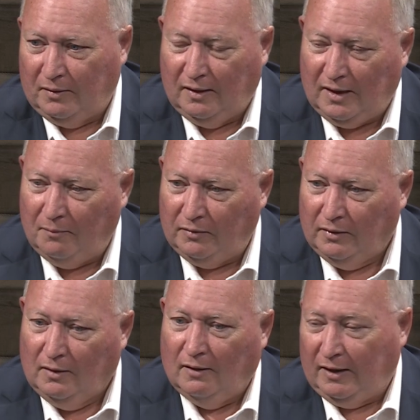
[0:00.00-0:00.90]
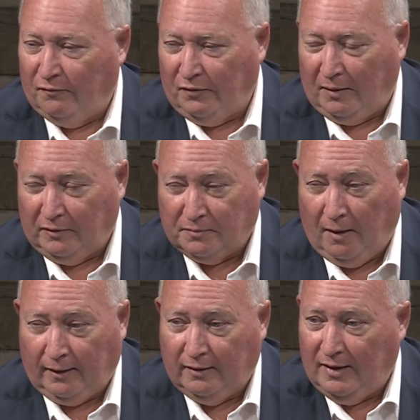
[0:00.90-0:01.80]
can come in, like a farmers
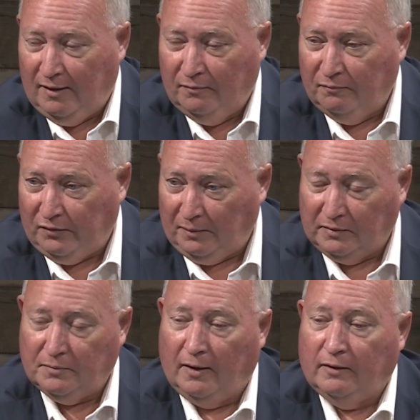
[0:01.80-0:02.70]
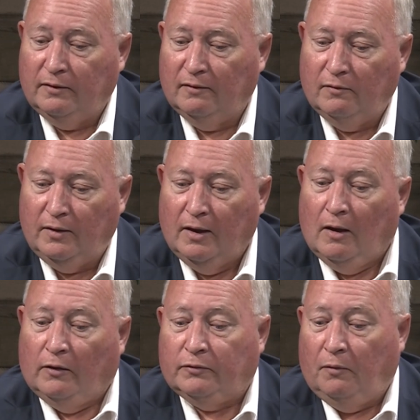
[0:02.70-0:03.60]
market. Have farmers market there.
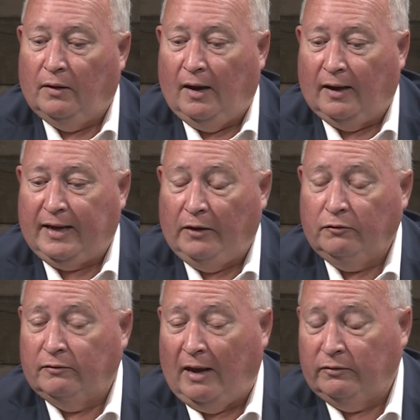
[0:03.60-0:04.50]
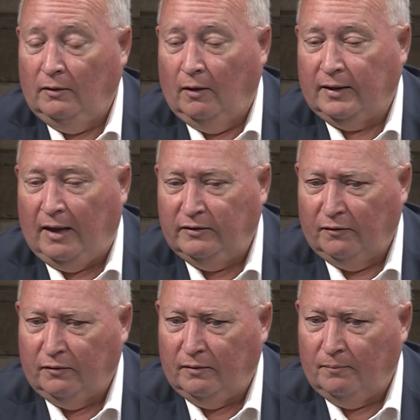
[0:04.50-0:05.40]
So what council is actually looking at
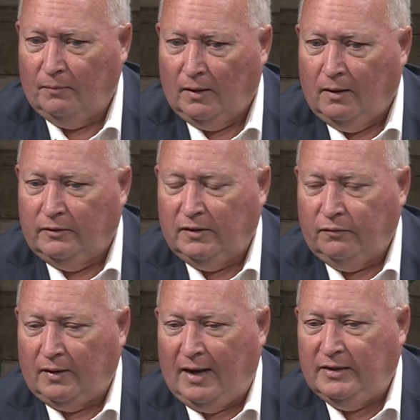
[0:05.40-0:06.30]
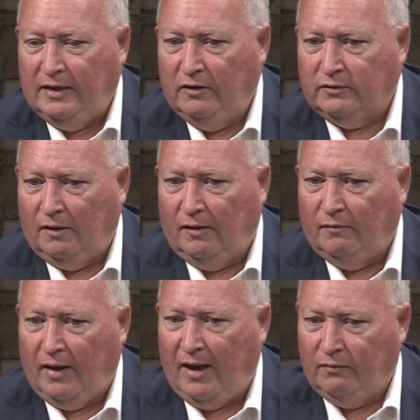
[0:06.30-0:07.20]
different ideas of
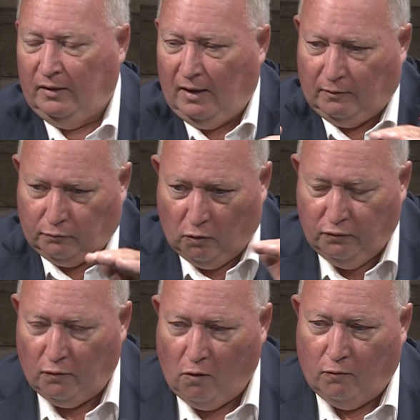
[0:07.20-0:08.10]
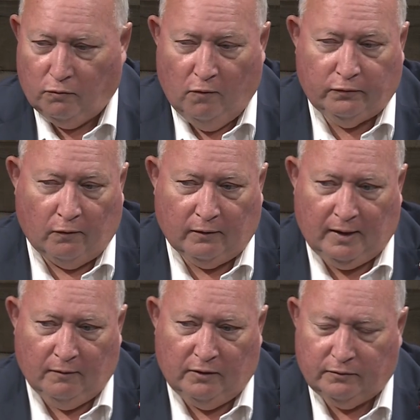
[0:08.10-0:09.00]
having roofed over
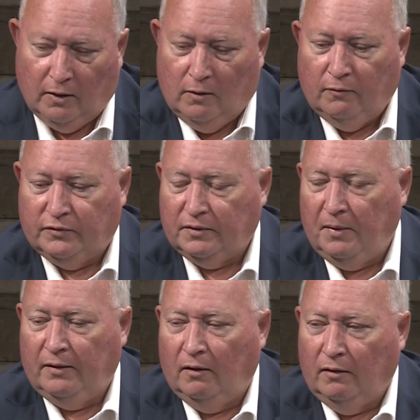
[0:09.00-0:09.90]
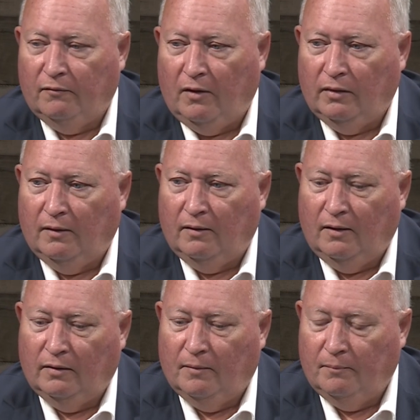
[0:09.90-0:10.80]
areas with cement on
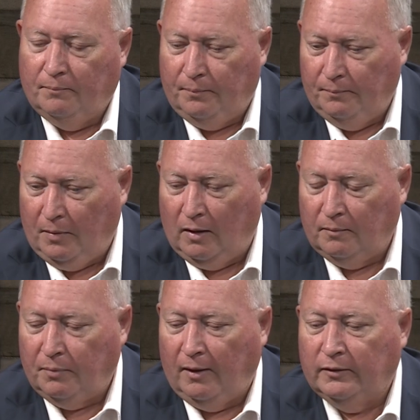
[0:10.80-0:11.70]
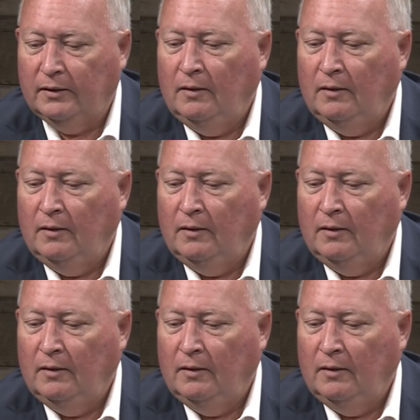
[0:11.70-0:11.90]
the bottom part,